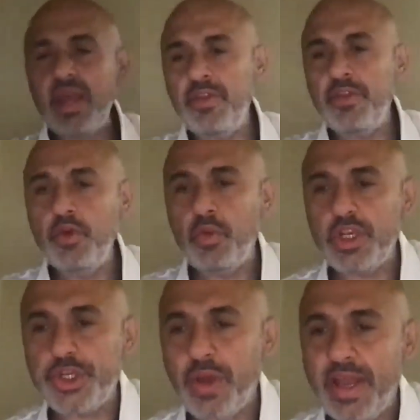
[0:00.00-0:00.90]
And the dude
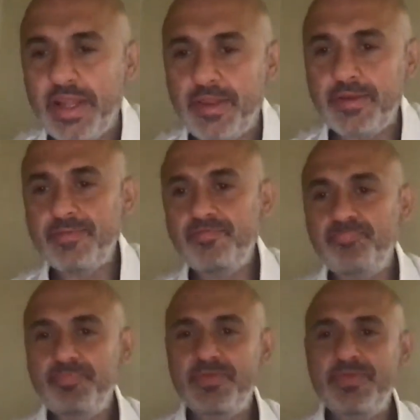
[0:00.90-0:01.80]
was shredded.
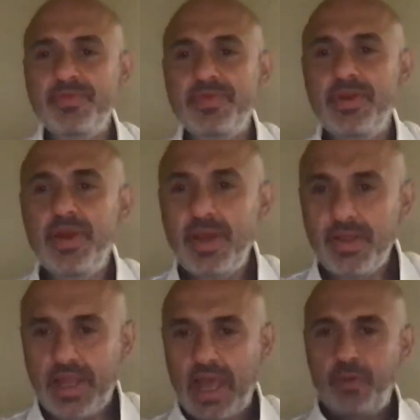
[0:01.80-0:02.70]

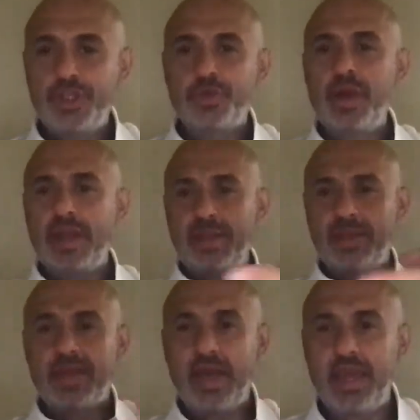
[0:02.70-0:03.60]
The guy was shredded.
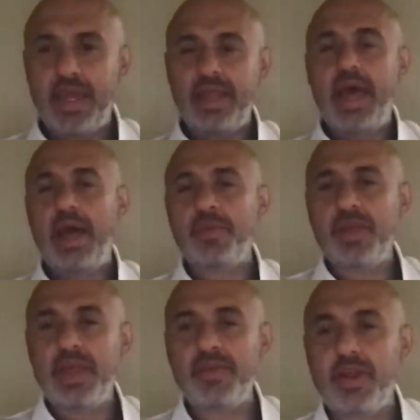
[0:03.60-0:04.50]
This guy, he had abs,
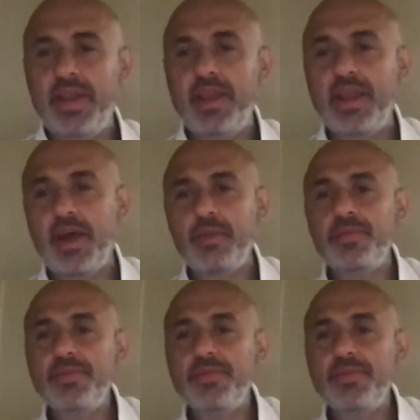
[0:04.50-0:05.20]
and I started hating on him.